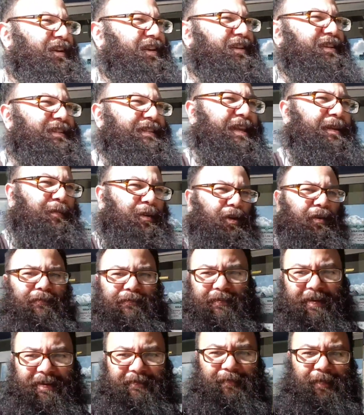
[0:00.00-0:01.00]
ready to see me,
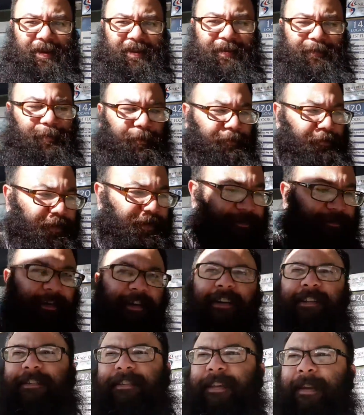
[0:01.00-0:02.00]
or 5 minutes before he's
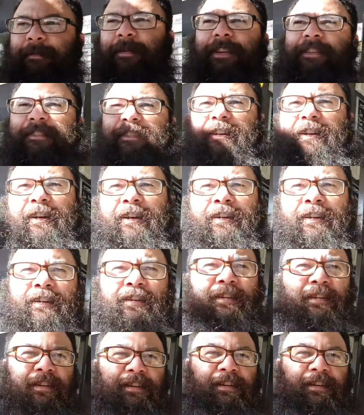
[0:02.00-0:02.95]
ready to see me, so